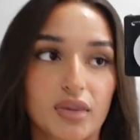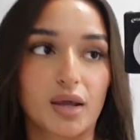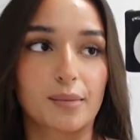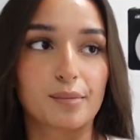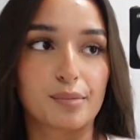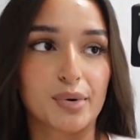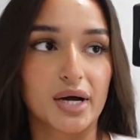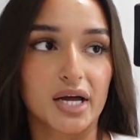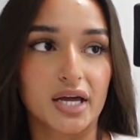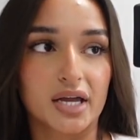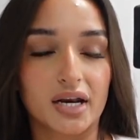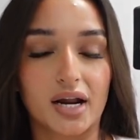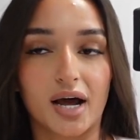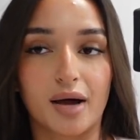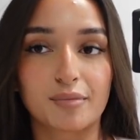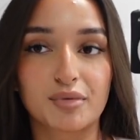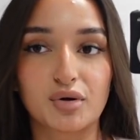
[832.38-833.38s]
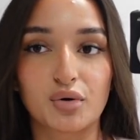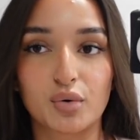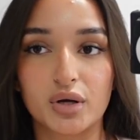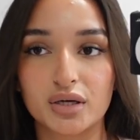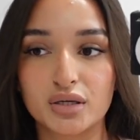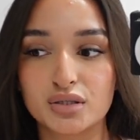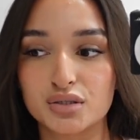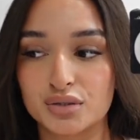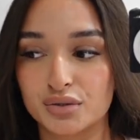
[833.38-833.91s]
but I'm
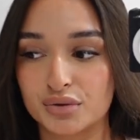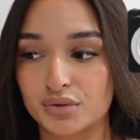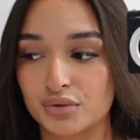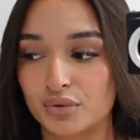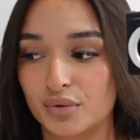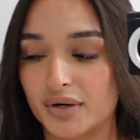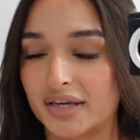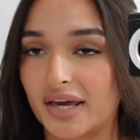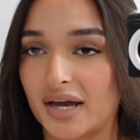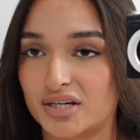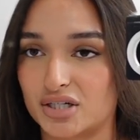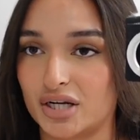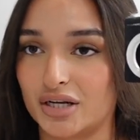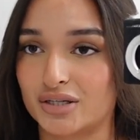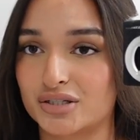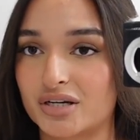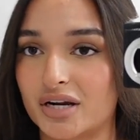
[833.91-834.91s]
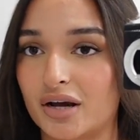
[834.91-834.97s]
going to get changed